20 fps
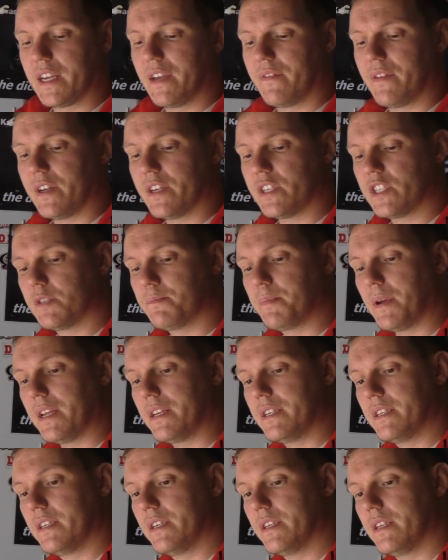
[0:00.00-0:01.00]
and give it a
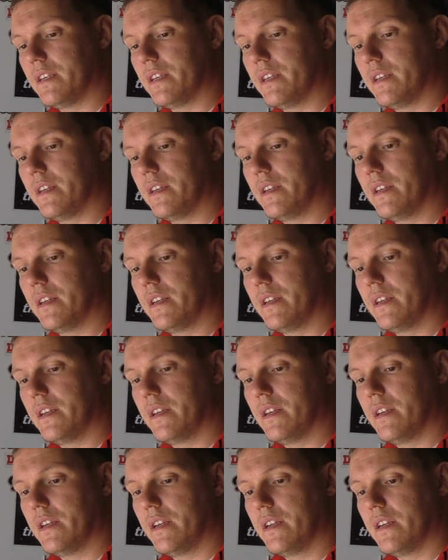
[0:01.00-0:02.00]
spin,
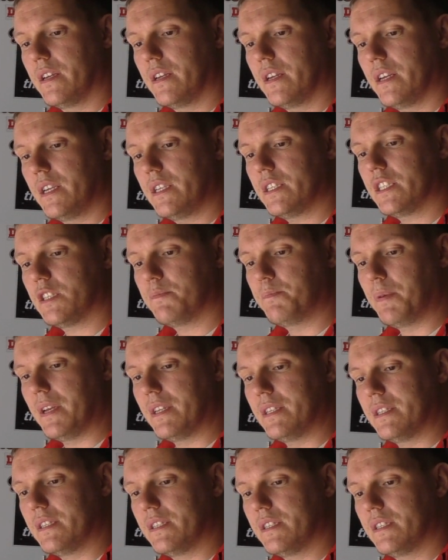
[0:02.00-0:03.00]
it
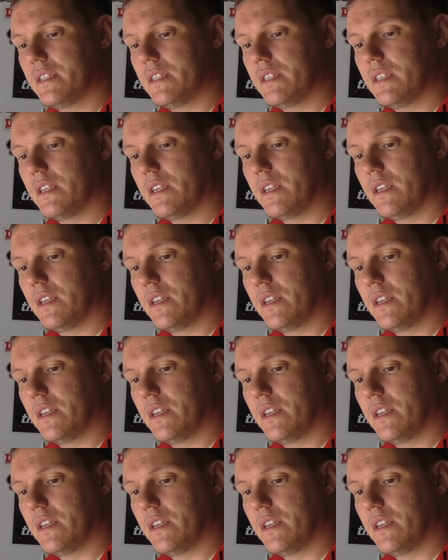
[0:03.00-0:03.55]
spins,